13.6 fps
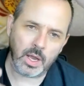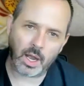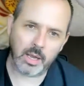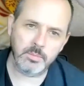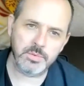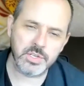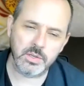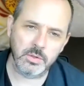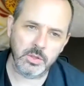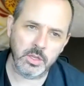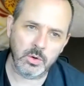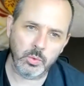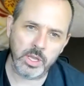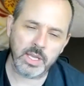
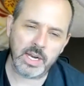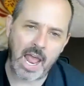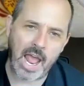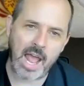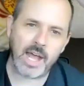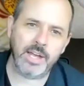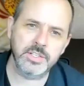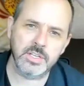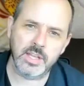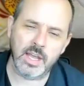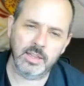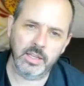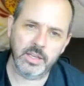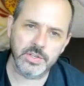We can add
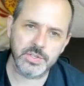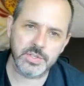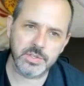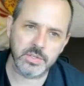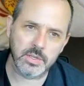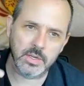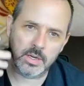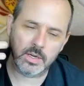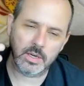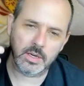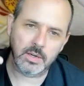to that list